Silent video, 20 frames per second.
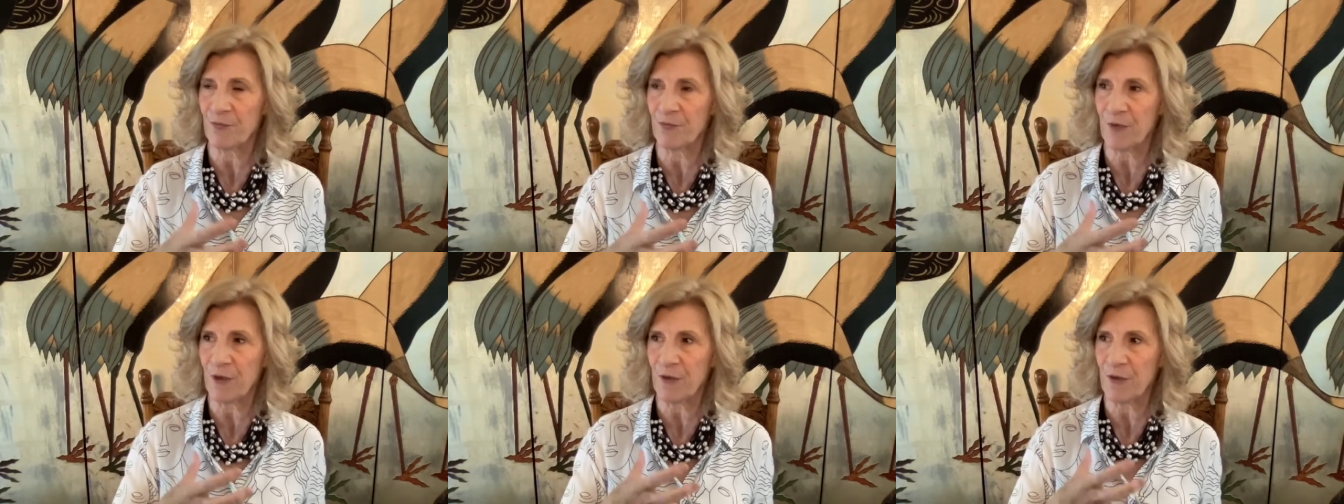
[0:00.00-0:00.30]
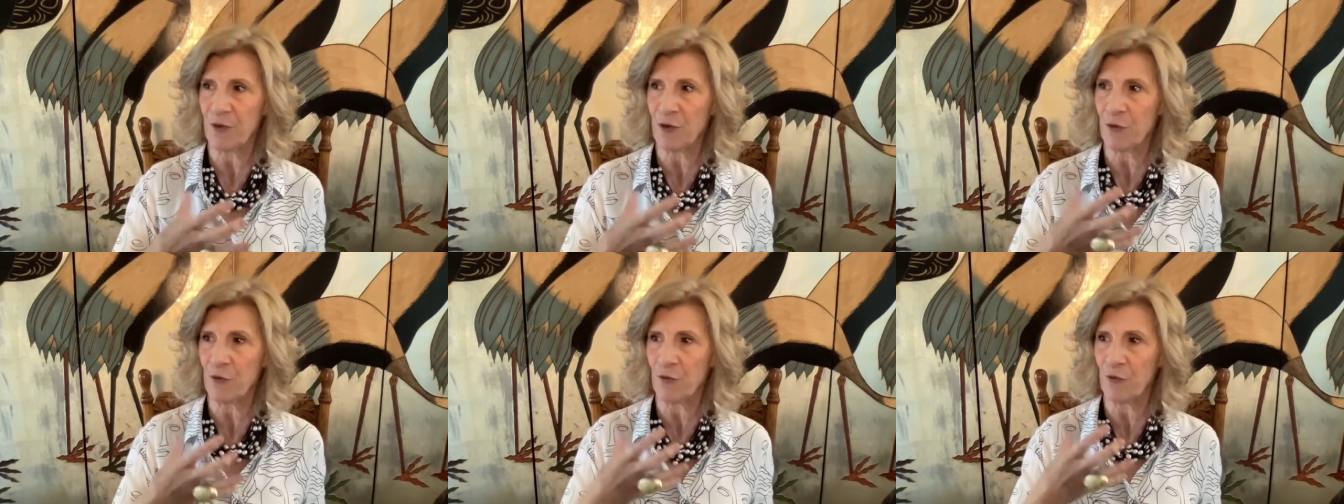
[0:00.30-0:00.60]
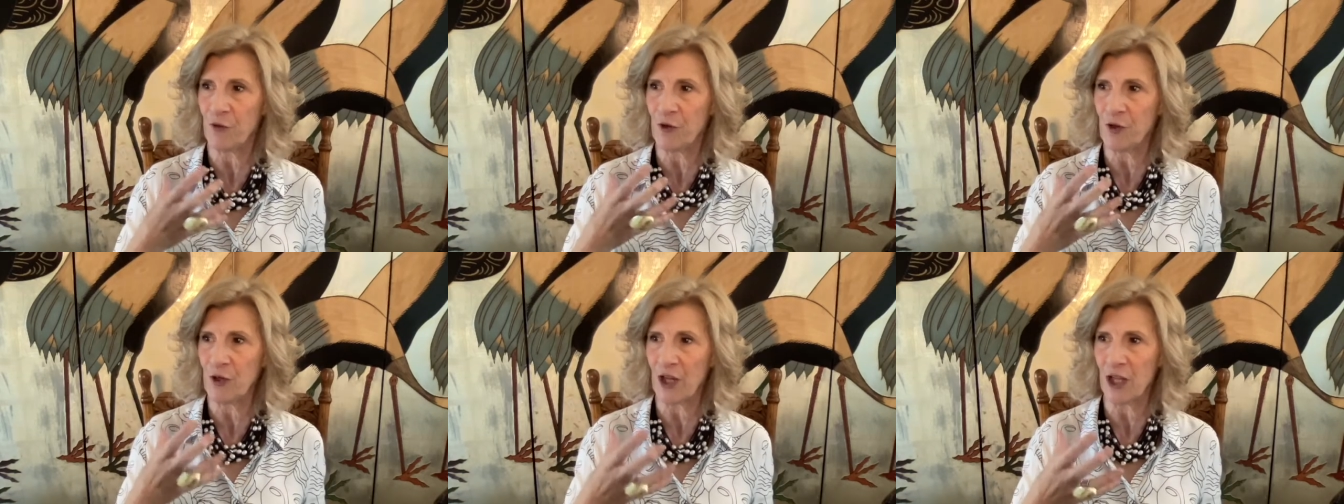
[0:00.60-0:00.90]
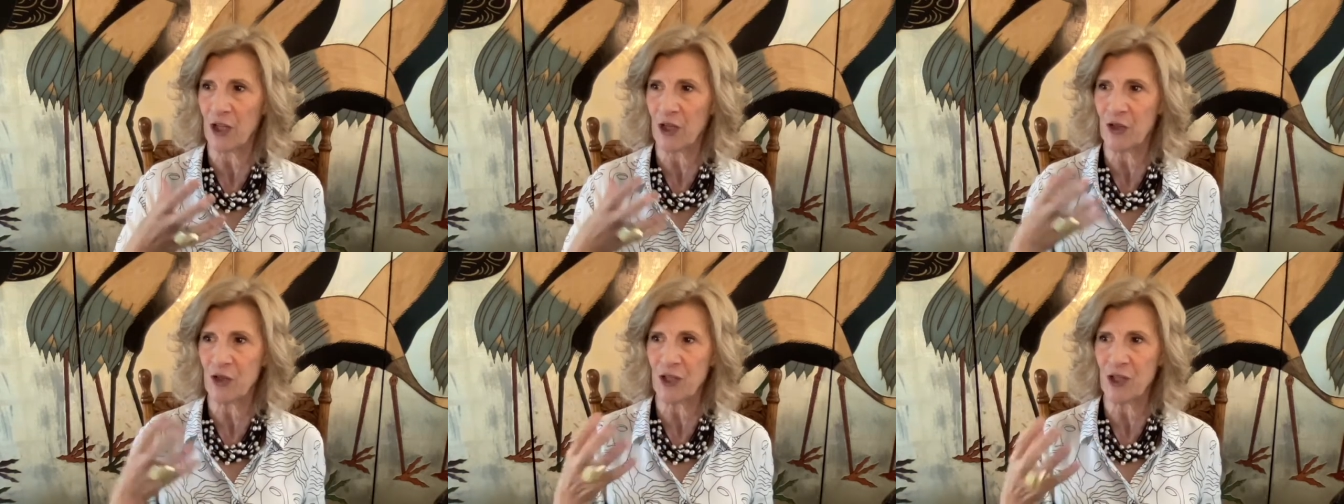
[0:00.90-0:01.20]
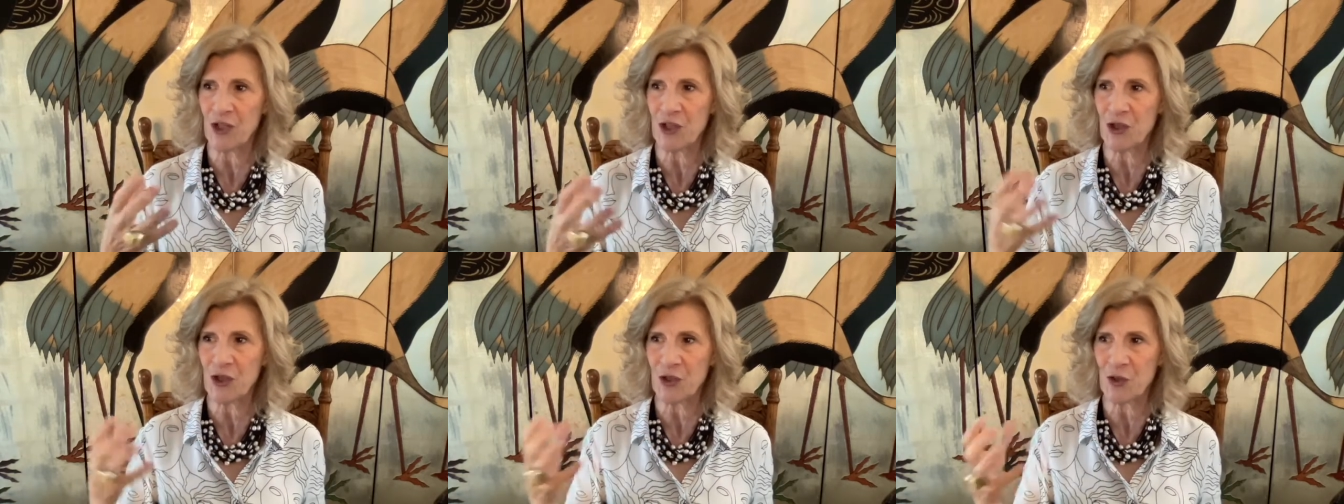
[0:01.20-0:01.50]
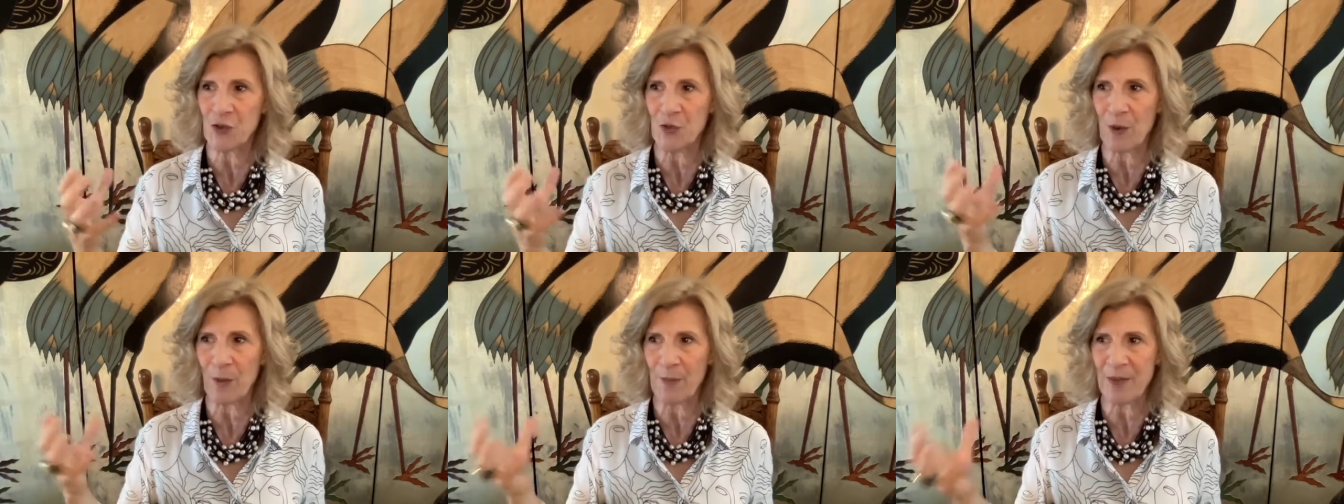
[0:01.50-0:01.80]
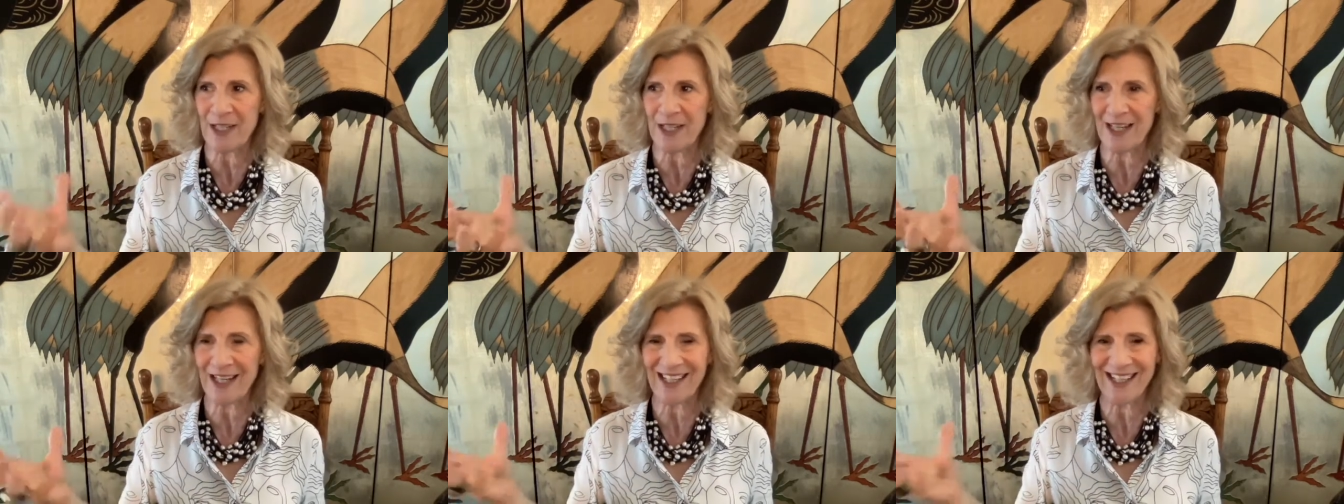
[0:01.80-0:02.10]
if you feel like you need to do a
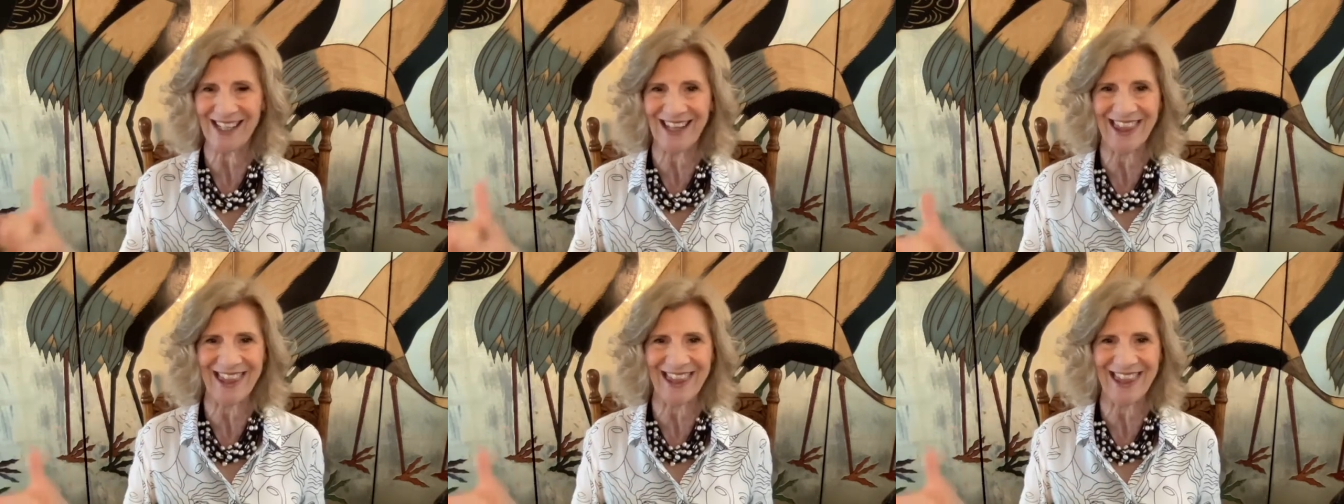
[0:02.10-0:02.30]
particular